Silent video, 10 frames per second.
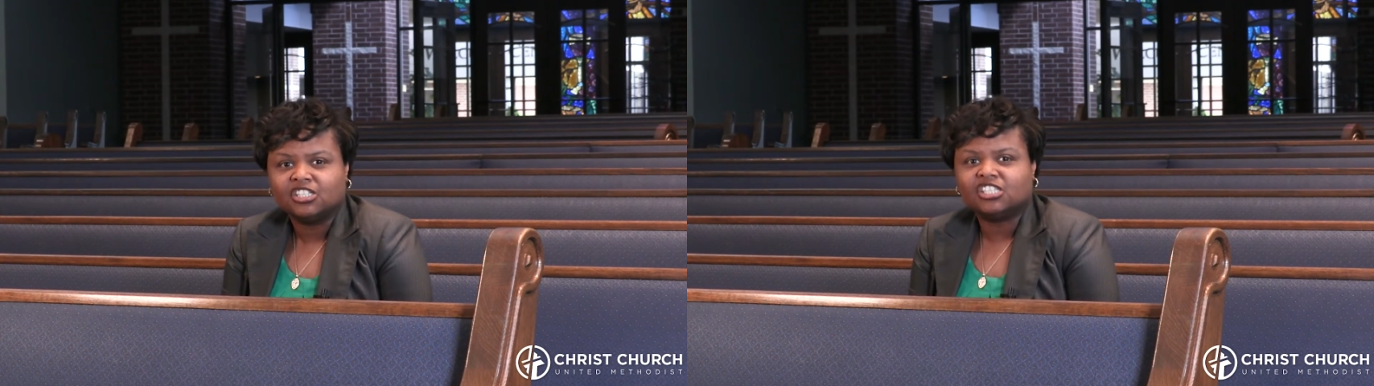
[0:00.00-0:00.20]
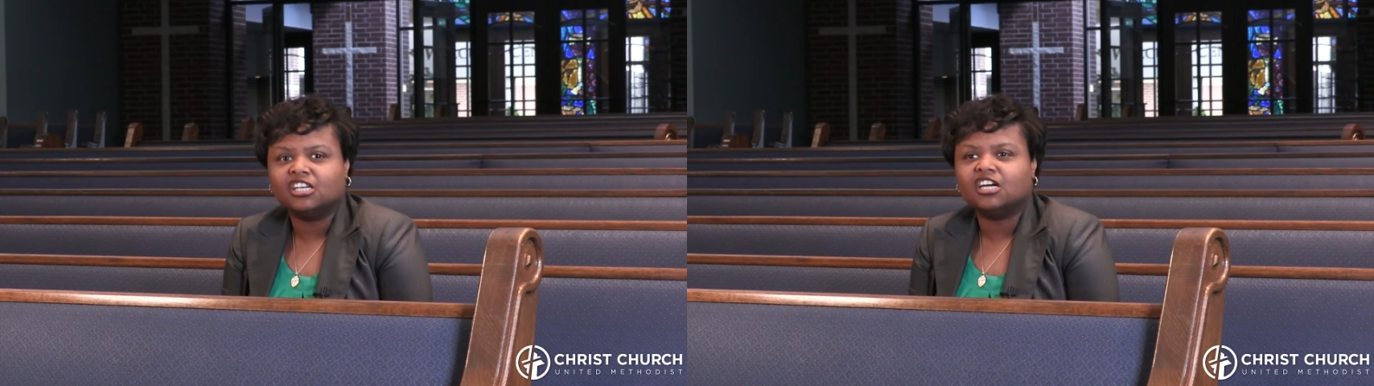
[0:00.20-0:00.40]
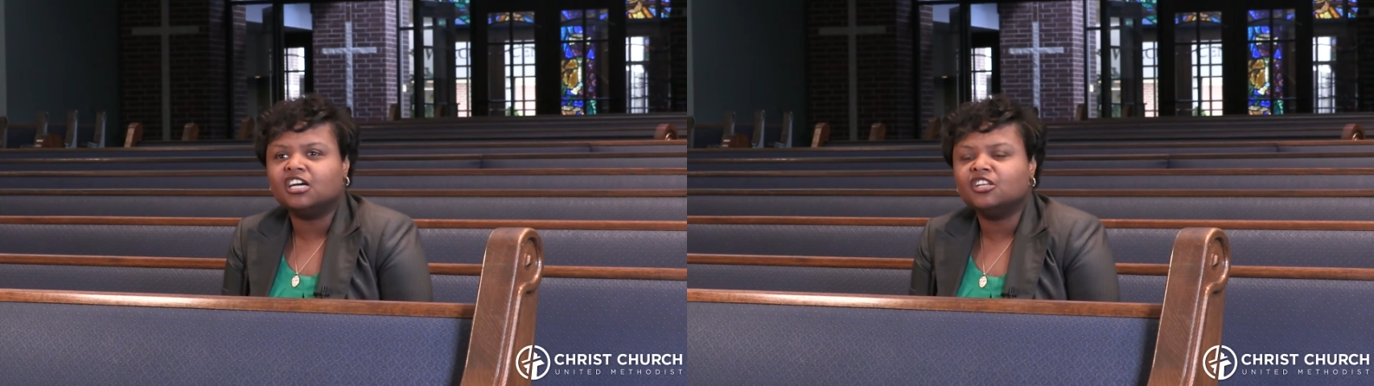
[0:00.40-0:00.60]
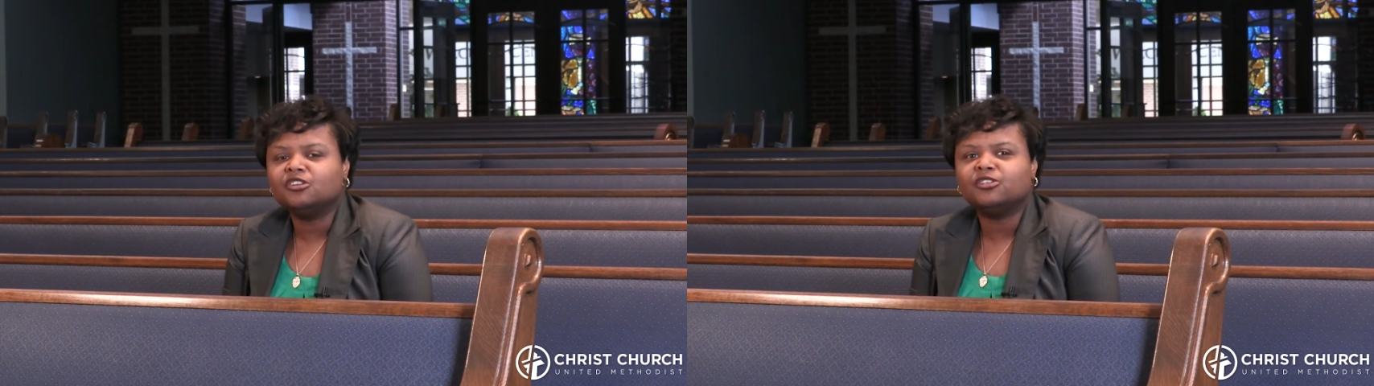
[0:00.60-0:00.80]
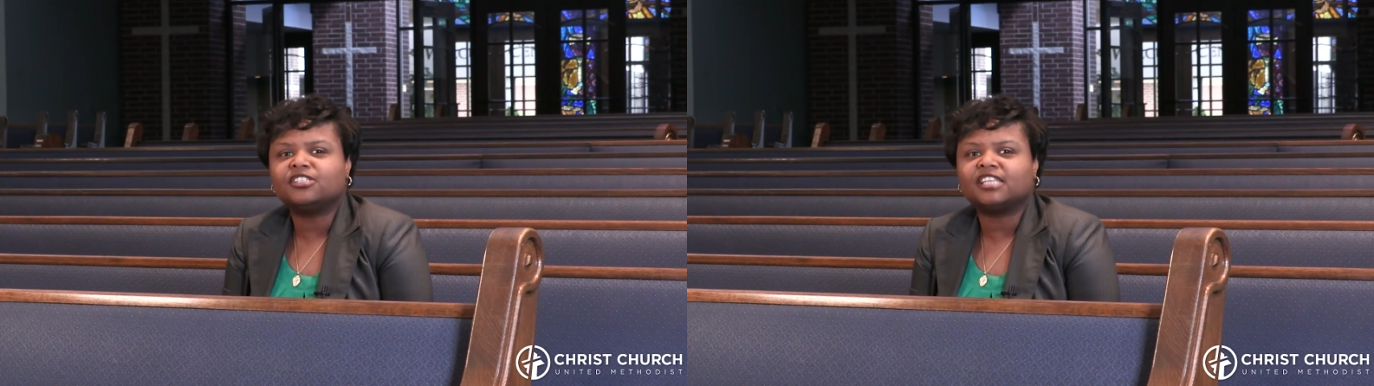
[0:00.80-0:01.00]
to
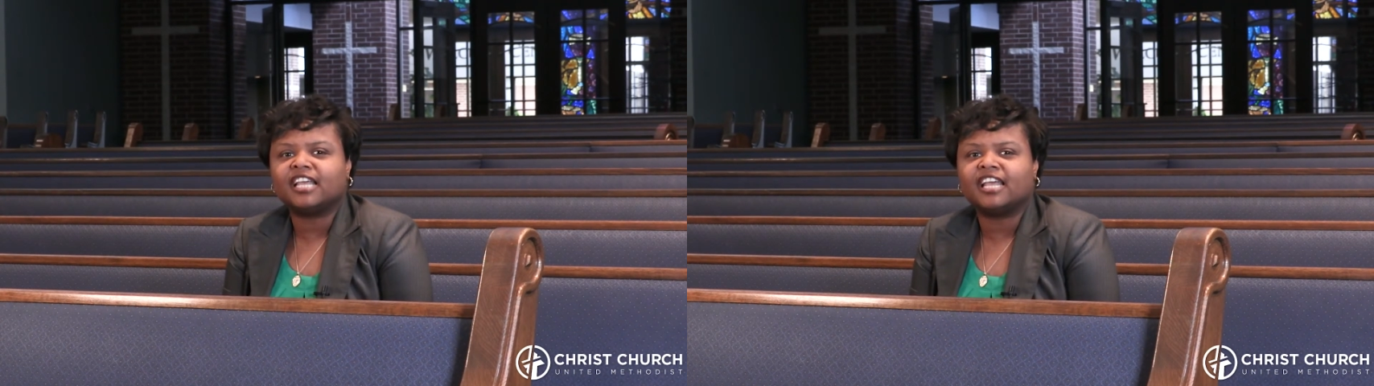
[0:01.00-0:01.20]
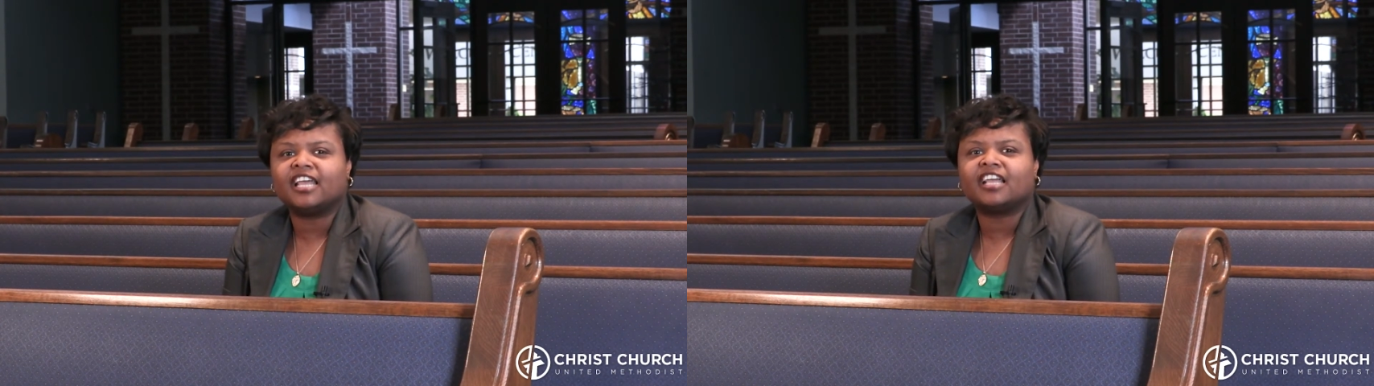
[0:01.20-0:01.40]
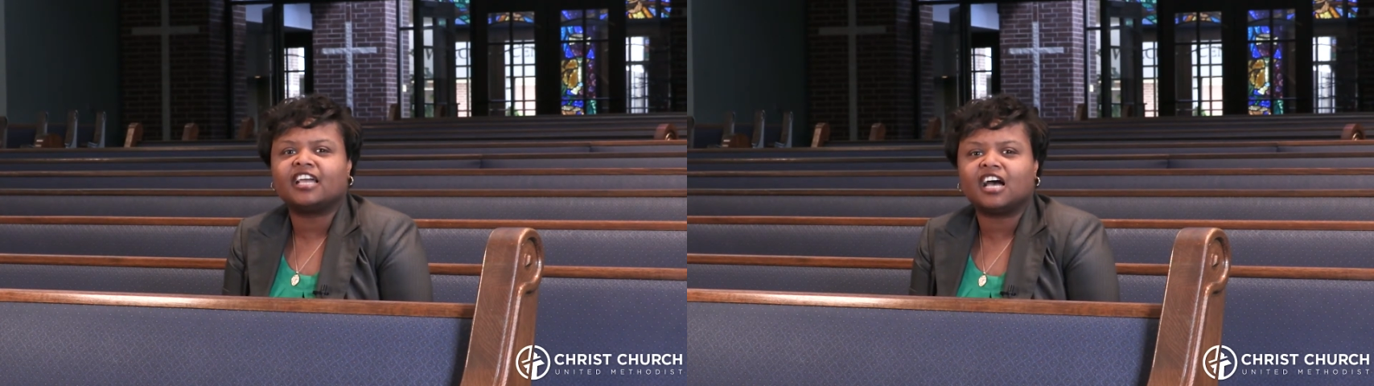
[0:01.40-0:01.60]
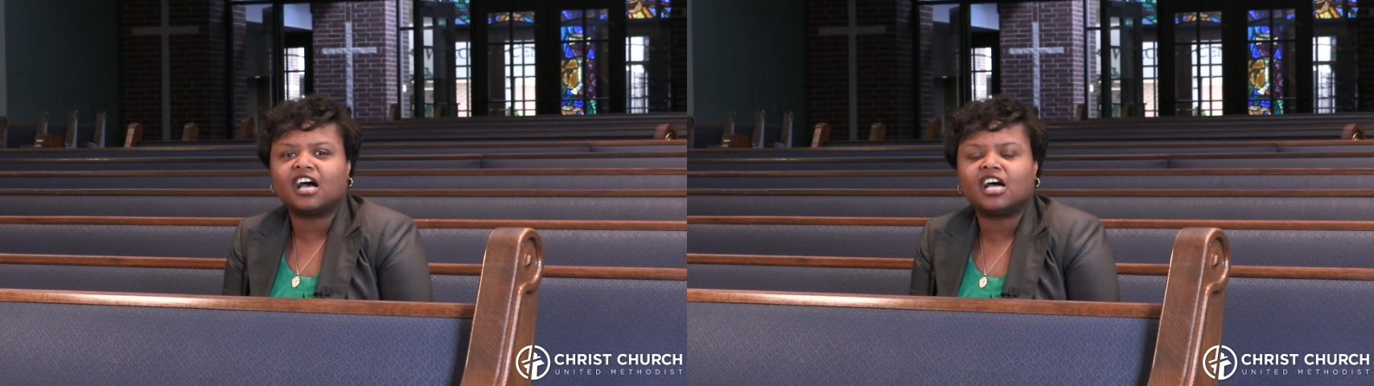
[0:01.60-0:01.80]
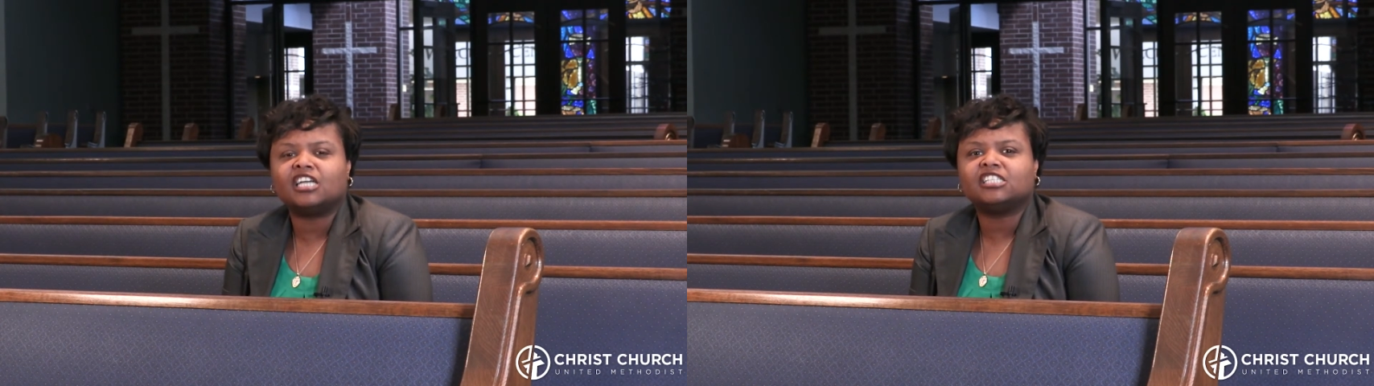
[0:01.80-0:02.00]
understand
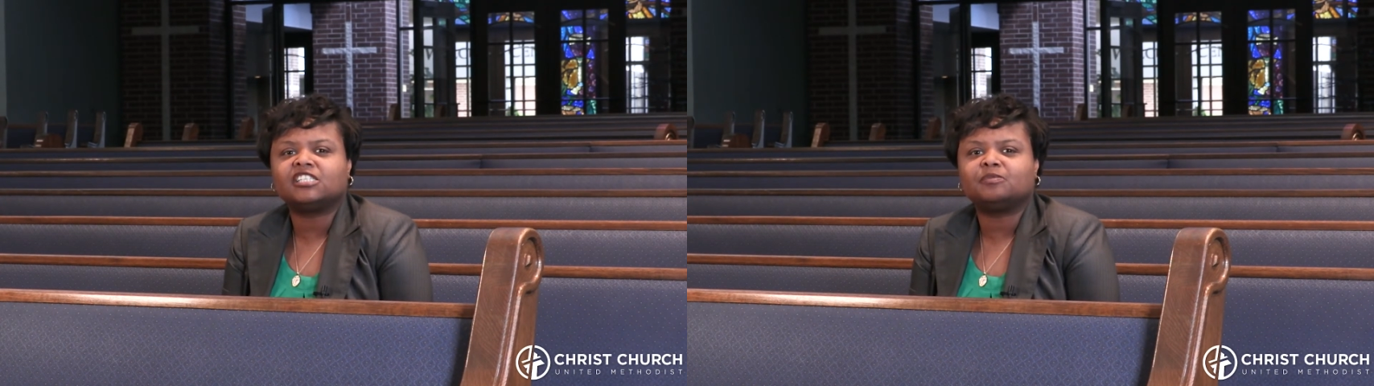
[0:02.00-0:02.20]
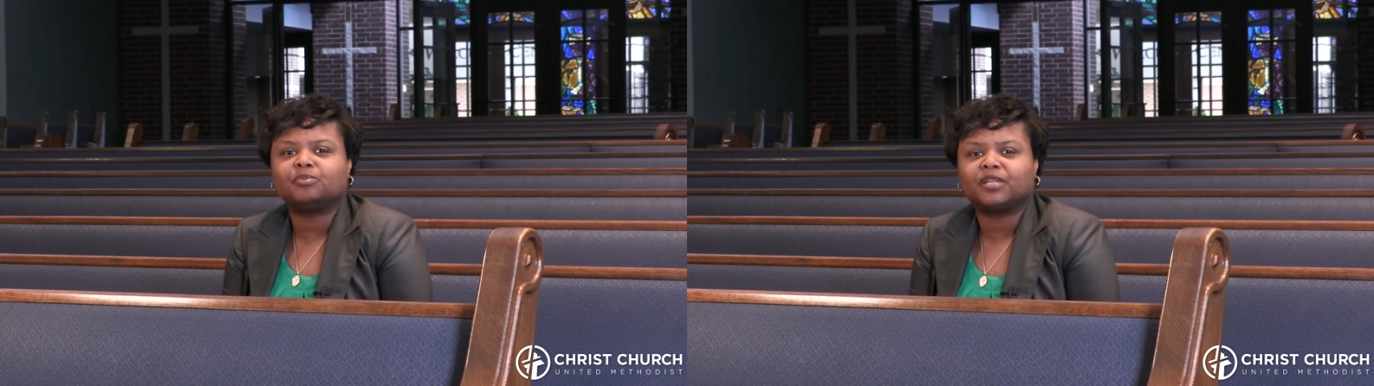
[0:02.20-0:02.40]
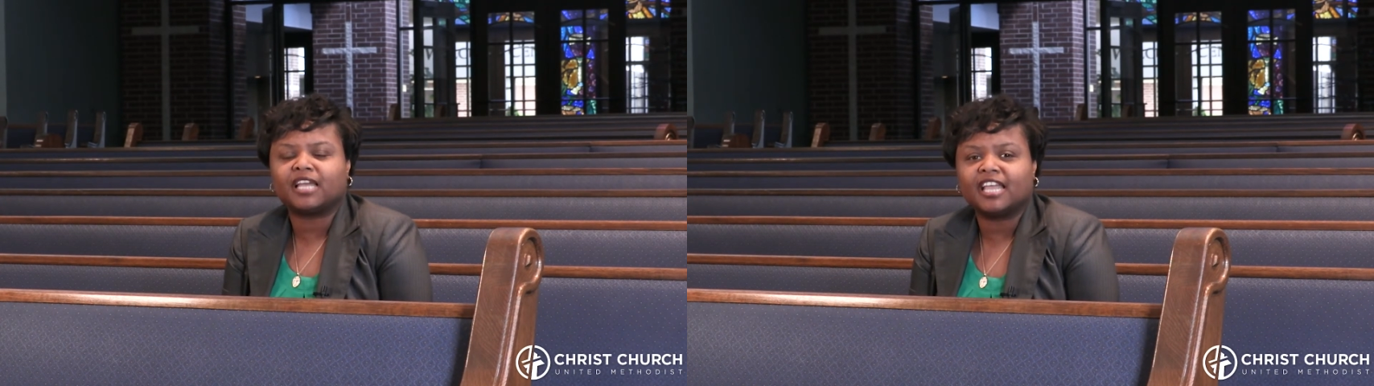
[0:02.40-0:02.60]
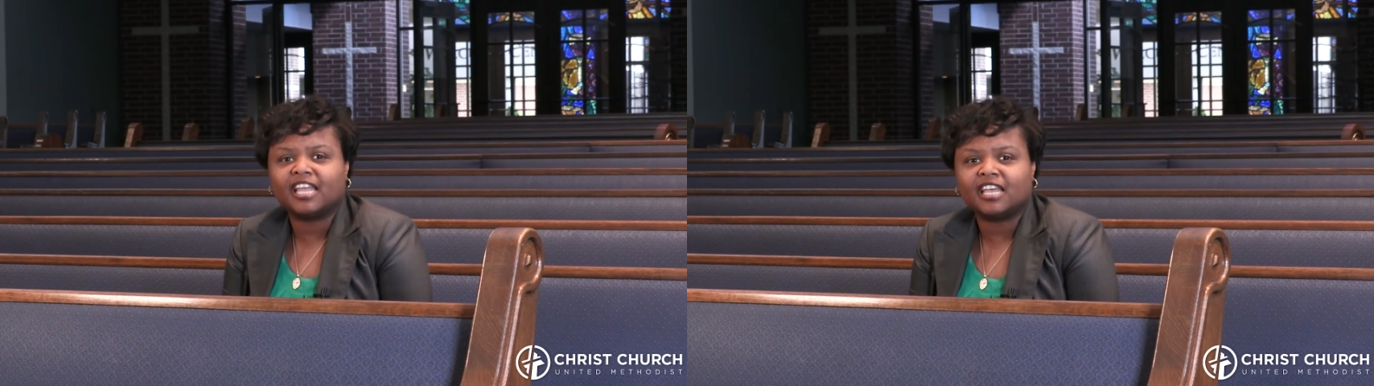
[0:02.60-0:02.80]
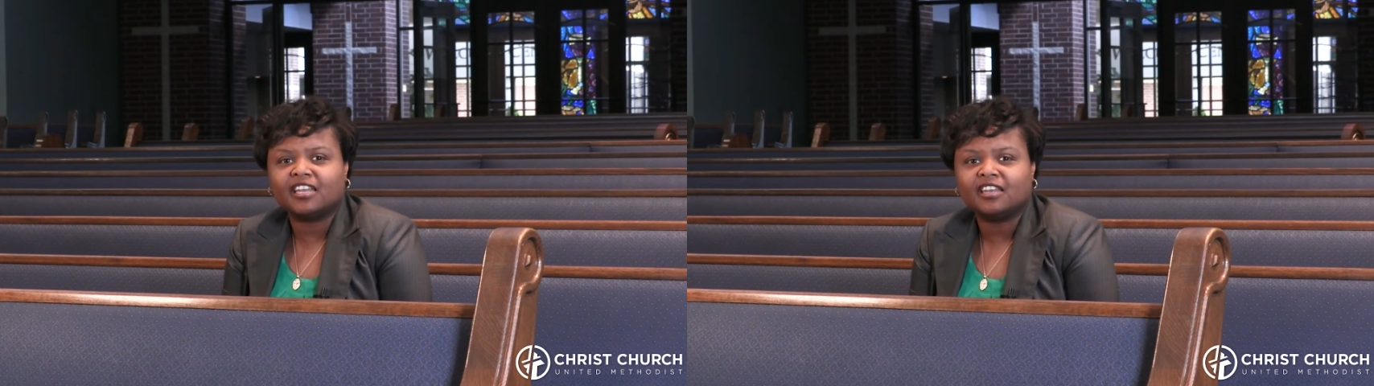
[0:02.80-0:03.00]
God's
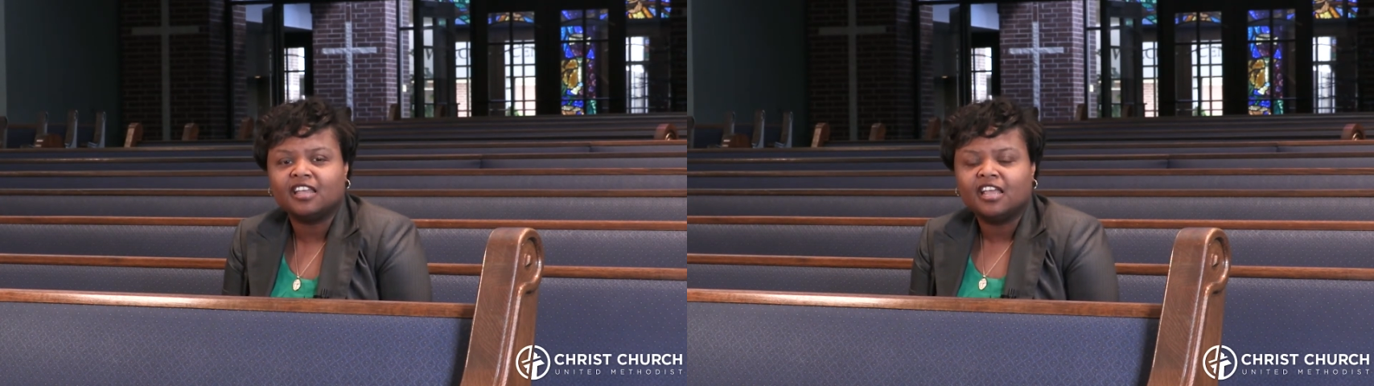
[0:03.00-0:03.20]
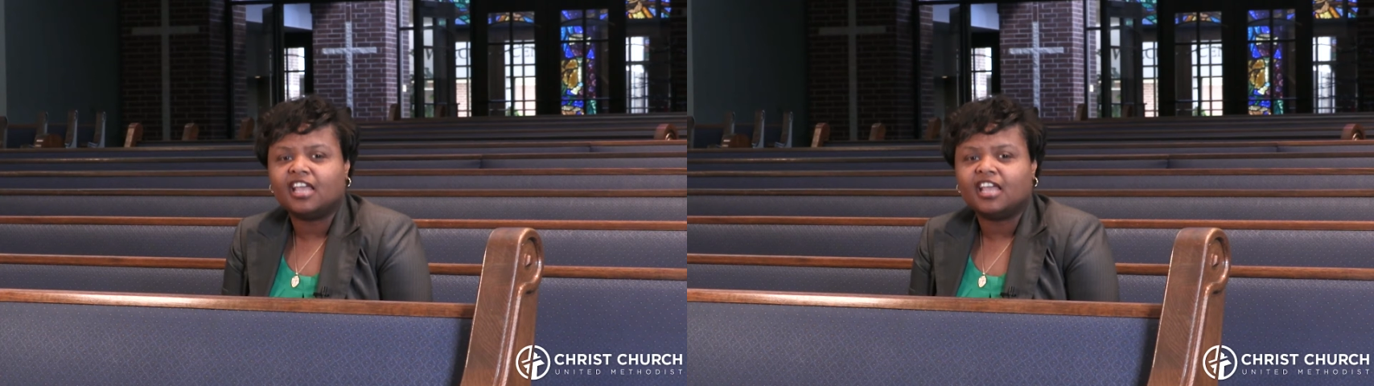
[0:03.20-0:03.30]
plan